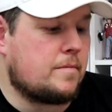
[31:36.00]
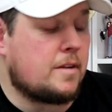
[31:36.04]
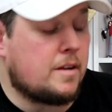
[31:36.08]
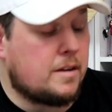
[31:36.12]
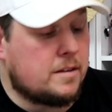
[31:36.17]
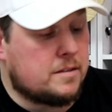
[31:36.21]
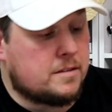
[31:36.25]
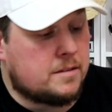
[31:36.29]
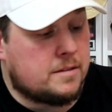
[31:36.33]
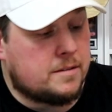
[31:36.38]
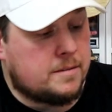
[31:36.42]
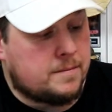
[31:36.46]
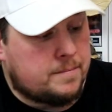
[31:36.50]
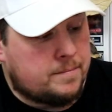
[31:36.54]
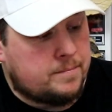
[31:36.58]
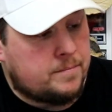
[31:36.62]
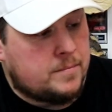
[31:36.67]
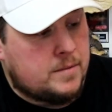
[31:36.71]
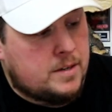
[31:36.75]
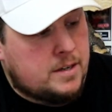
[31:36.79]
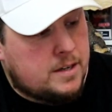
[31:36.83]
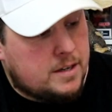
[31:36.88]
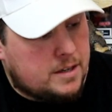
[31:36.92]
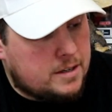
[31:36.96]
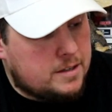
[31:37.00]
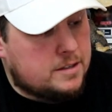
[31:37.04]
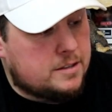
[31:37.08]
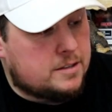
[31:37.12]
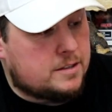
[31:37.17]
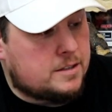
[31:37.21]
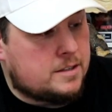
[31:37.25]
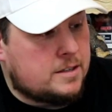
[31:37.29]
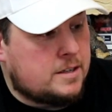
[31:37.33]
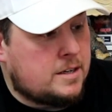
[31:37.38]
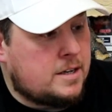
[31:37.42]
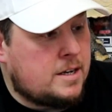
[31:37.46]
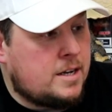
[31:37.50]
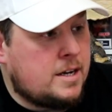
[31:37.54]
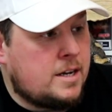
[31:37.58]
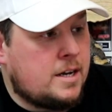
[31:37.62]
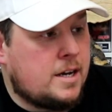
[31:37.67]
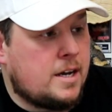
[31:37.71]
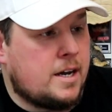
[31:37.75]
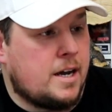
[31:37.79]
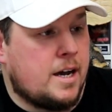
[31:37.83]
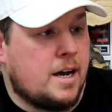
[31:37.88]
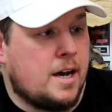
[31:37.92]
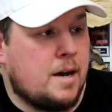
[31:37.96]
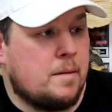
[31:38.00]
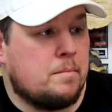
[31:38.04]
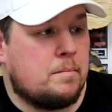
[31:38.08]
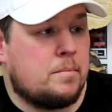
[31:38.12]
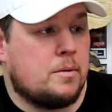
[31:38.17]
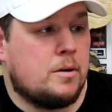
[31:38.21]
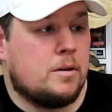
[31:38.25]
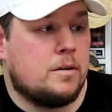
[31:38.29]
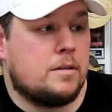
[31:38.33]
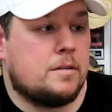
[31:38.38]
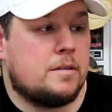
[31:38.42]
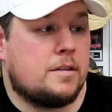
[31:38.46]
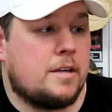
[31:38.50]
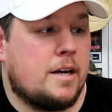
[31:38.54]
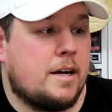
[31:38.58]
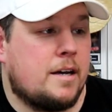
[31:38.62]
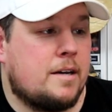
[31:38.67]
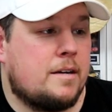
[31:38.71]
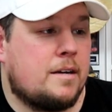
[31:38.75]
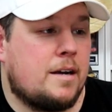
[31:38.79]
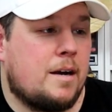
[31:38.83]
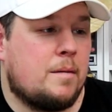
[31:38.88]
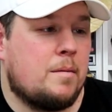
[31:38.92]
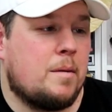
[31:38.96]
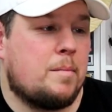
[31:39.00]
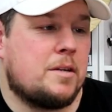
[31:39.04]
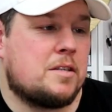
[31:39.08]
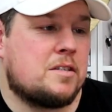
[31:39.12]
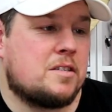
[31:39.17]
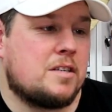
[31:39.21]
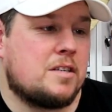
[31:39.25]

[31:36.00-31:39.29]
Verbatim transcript: Yes, it is. Um, but yeah, I'm a bit